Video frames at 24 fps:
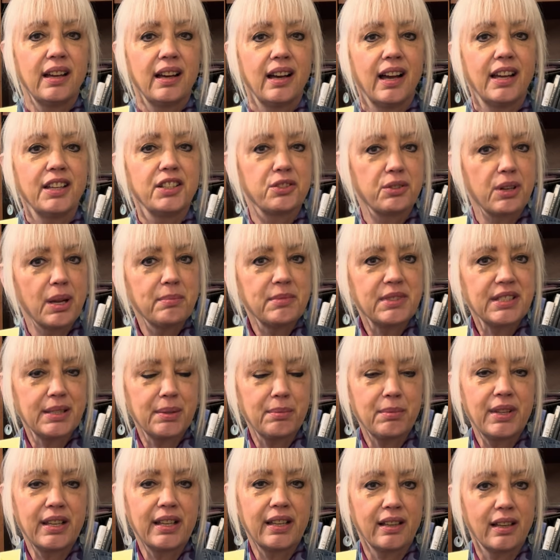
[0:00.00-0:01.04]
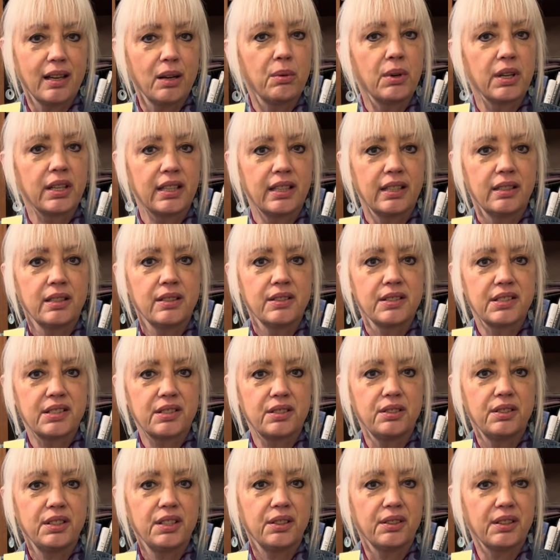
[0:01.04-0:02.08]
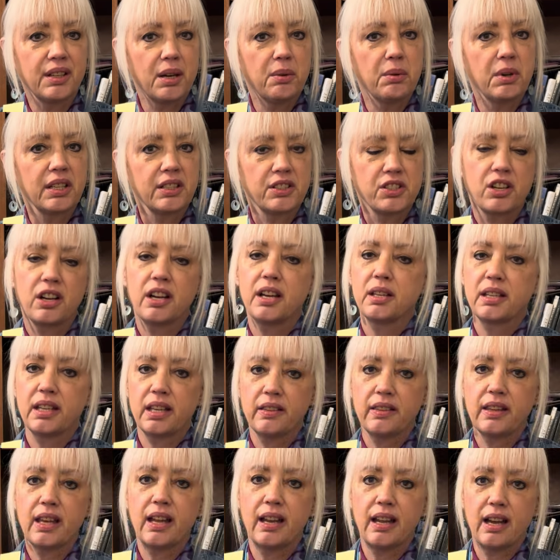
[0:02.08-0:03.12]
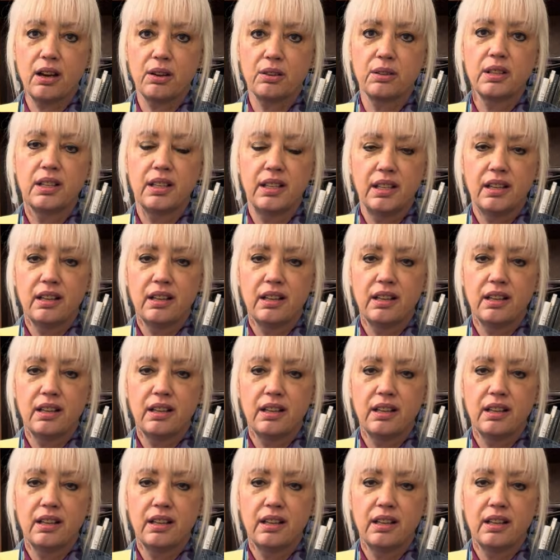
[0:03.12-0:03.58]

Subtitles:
I dreamt something and I want to get in the studio and I want to try and get that out